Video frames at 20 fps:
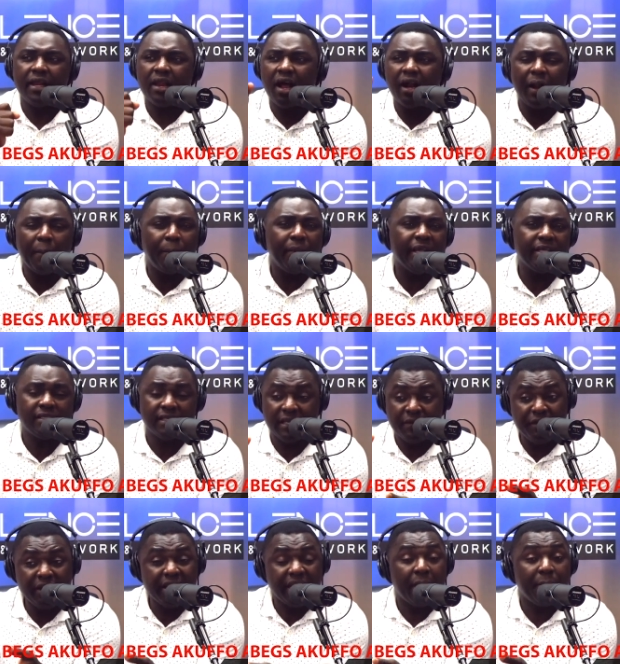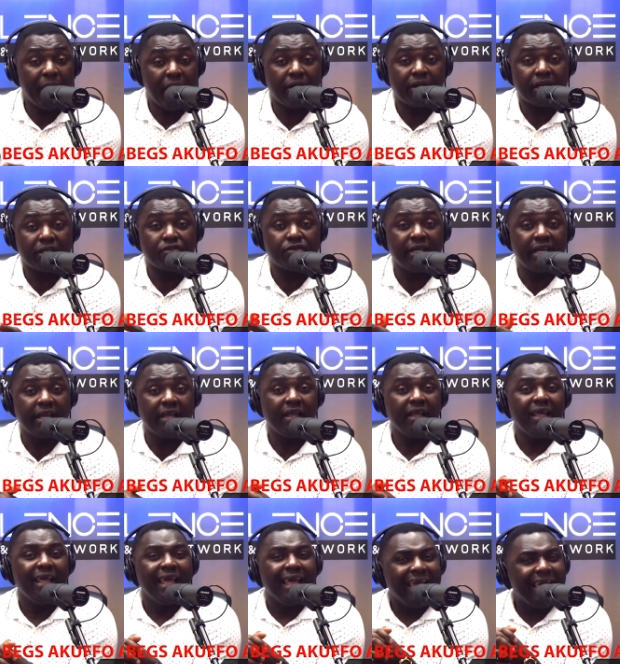in other places, even in America today,
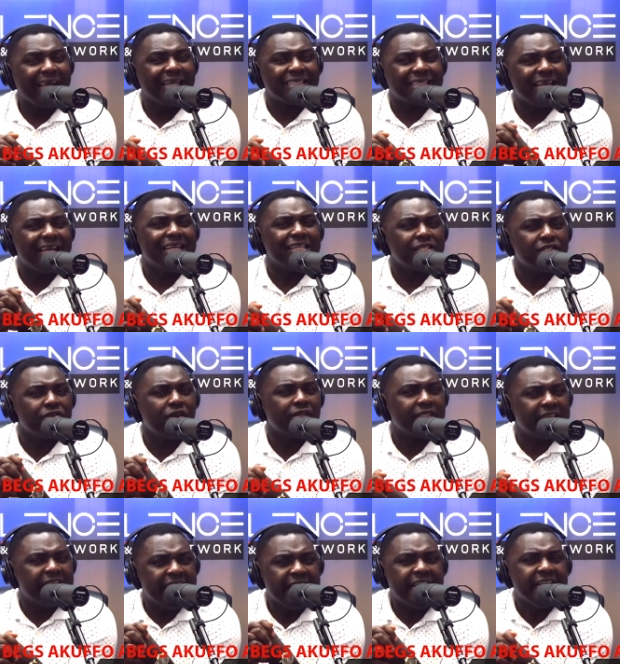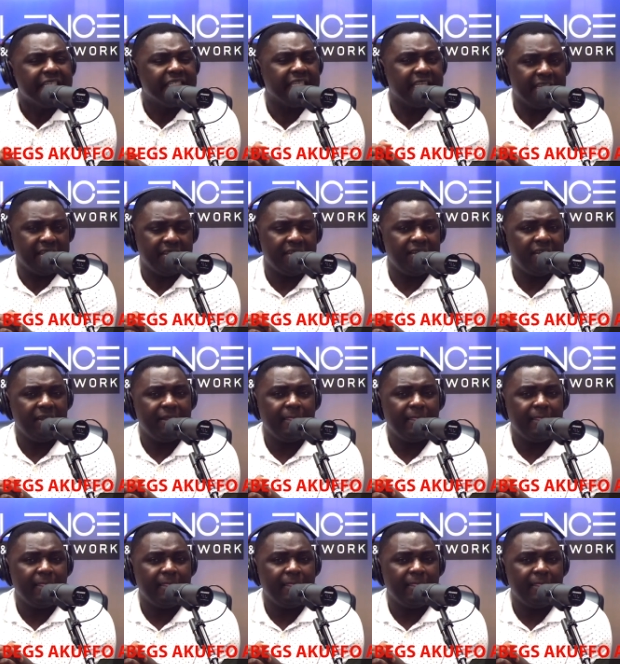it is not easy.